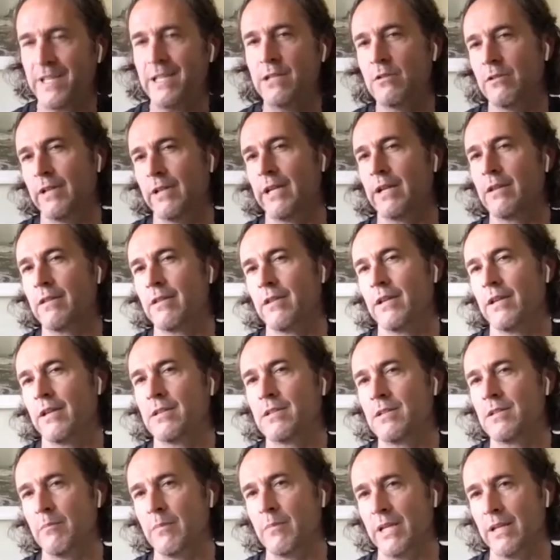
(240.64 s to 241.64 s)
feeling
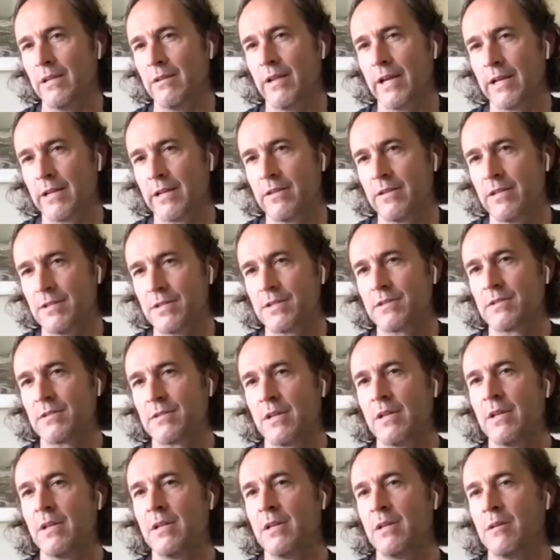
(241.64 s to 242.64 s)
thing to me, like
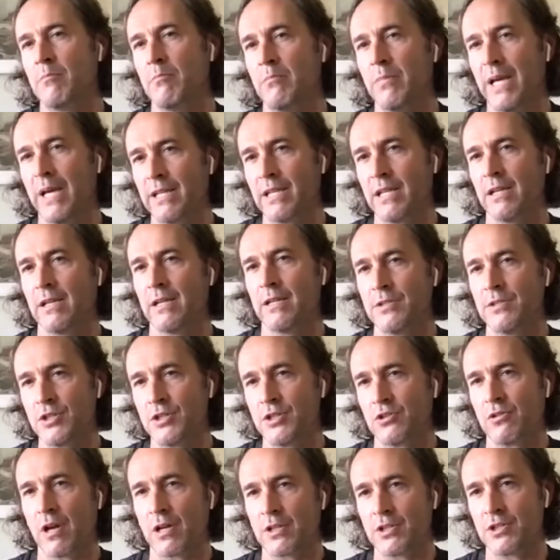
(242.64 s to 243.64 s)
this making
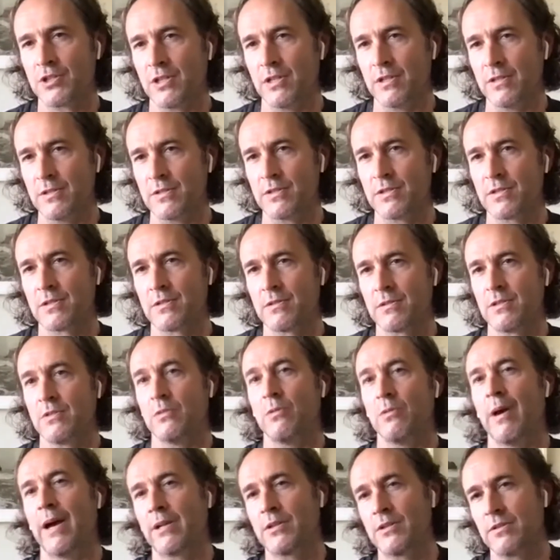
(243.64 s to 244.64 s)
instructions
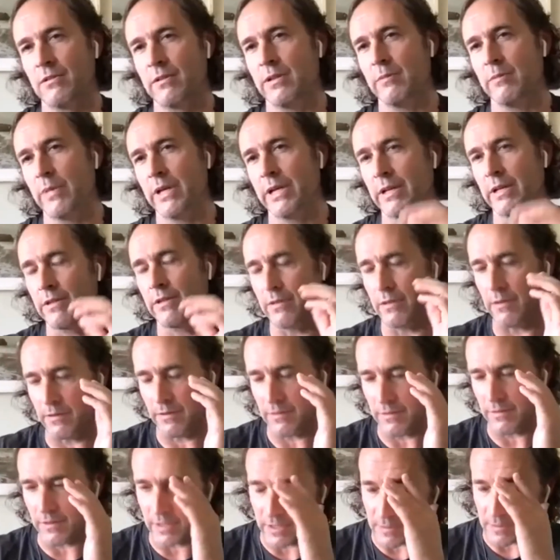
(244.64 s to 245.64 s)
to actually make the
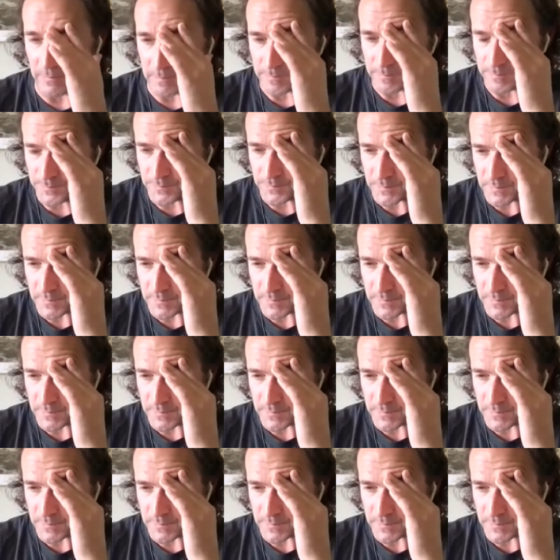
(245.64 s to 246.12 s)
thing.